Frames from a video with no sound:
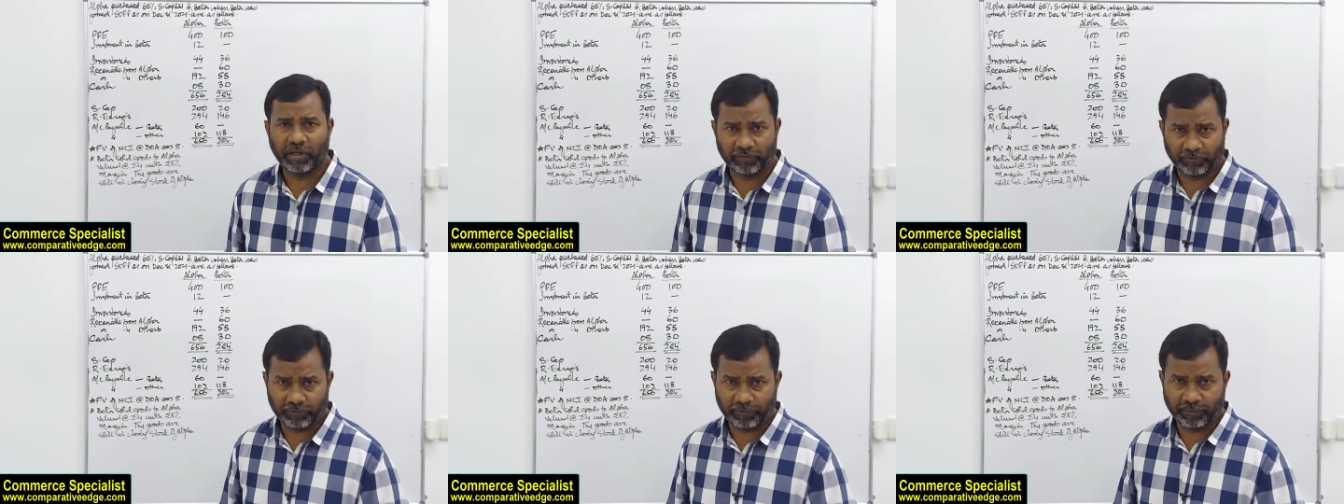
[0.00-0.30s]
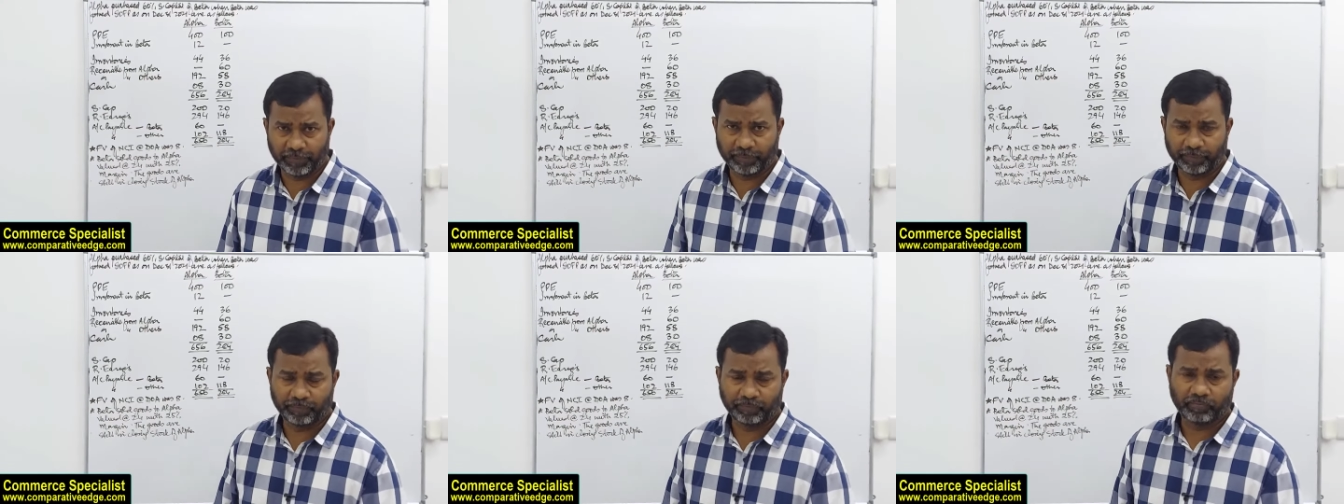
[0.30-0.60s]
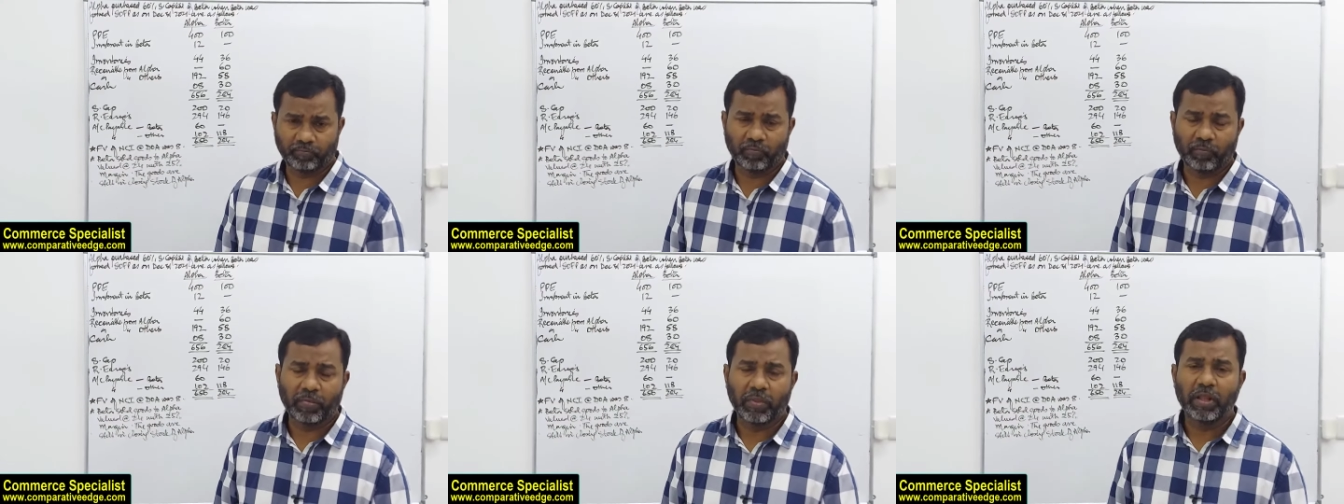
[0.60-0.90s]
alpha
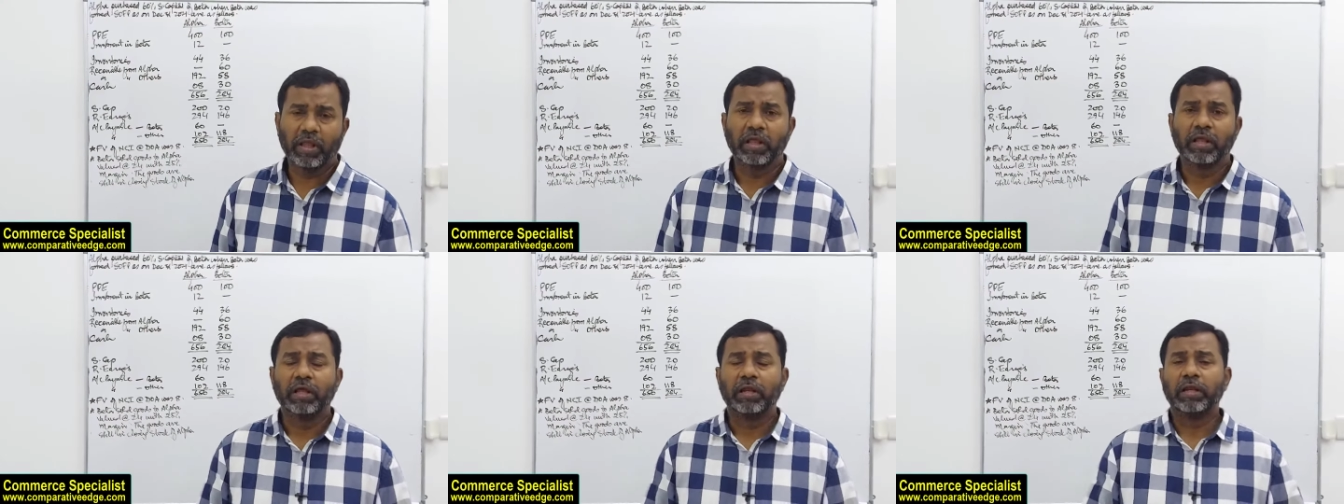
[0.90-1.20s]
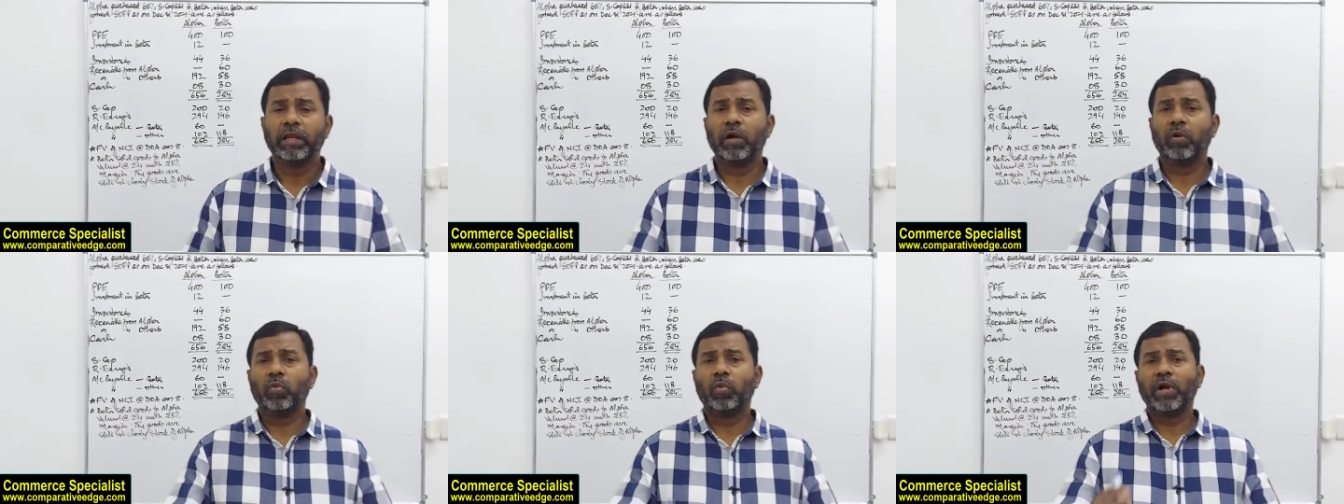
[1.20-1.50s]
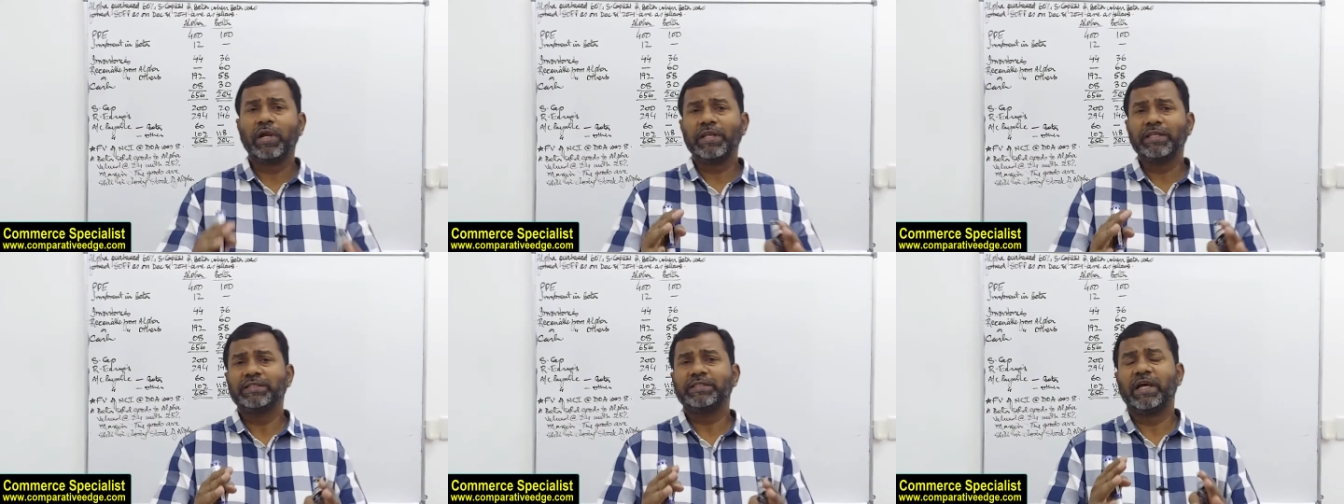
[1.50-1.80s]
now
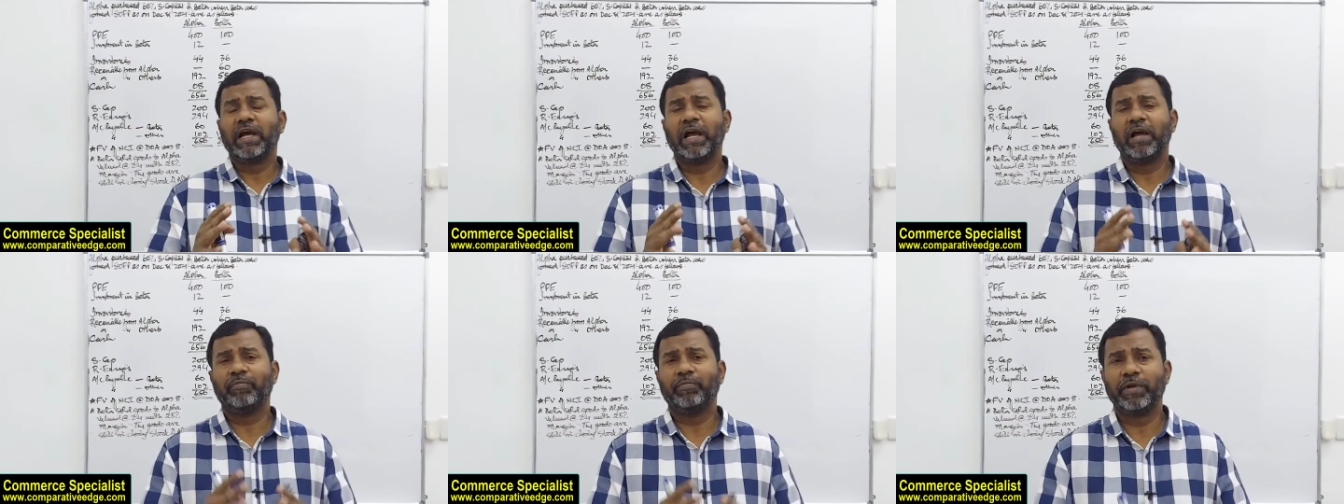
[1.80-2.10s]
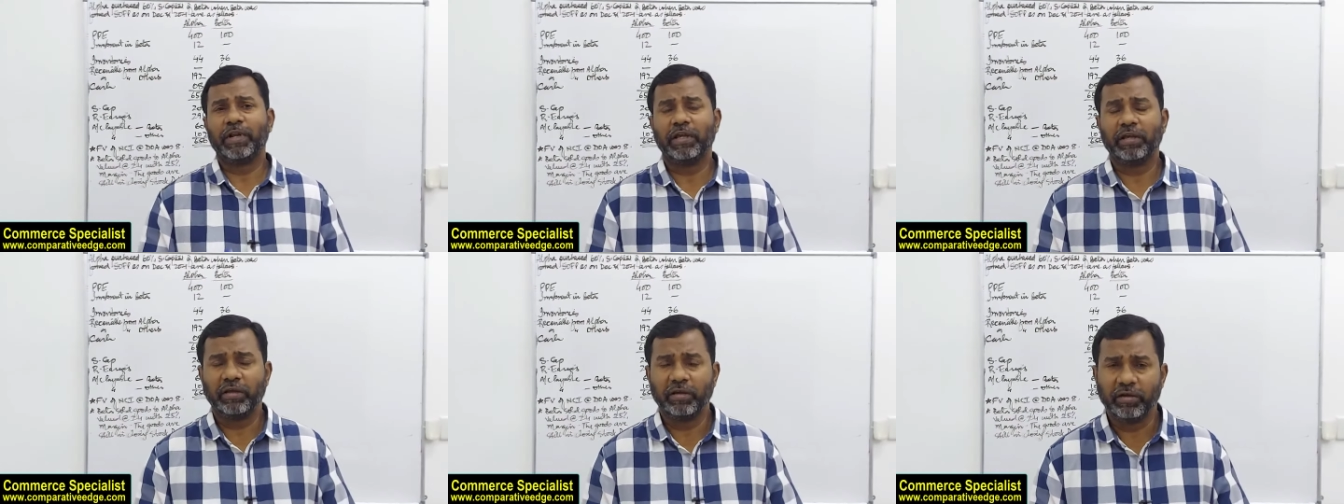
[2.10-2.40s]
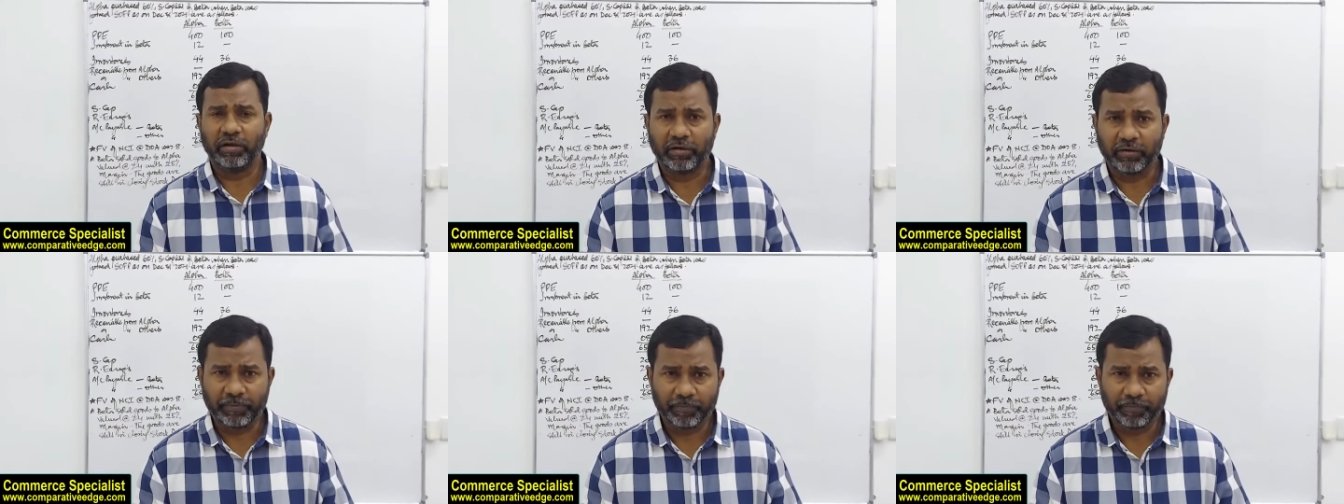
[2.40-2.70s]
what is happening
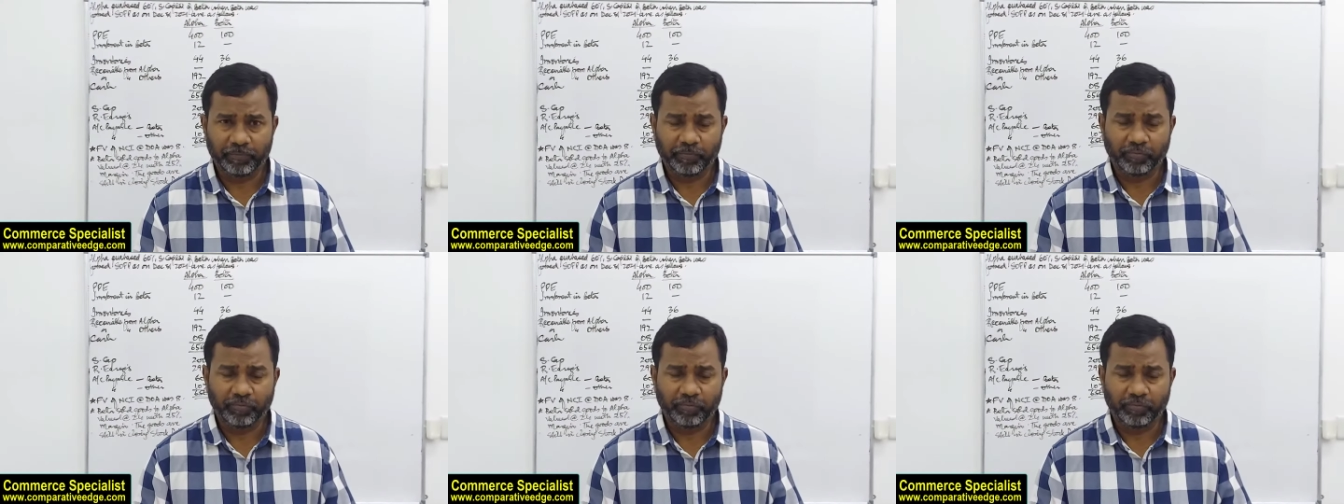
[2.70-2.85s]
here